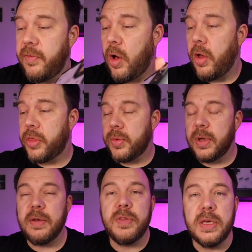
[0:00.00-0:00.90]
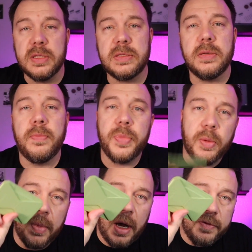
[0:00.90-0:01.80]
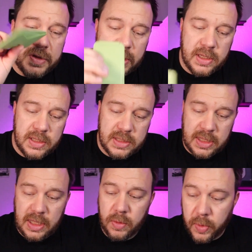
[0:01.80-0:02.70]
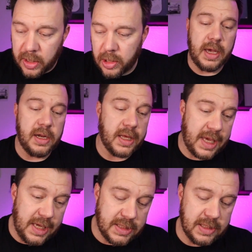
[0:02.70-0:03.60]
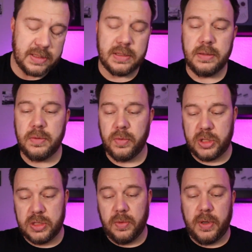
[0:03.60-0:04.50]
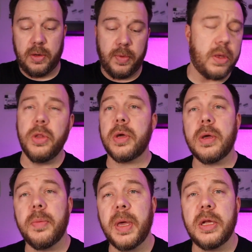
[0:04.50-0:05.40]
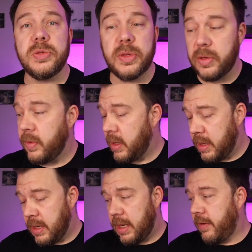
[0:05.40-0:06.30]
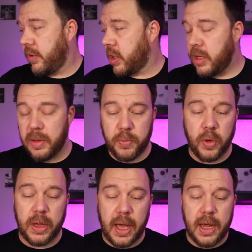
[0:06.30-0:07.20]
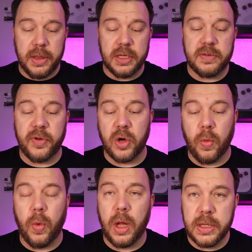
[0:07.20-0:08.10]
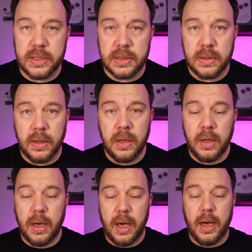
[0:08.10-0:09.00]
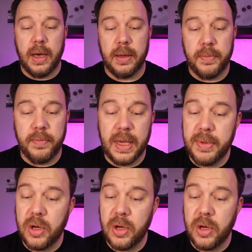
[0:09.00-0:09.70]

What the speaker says: of all 3 of these, the Moft is the winner. Out of the cases, which is the winner? Look, I'll be honest with you. If you're gonna rely on this for your wallet, maybe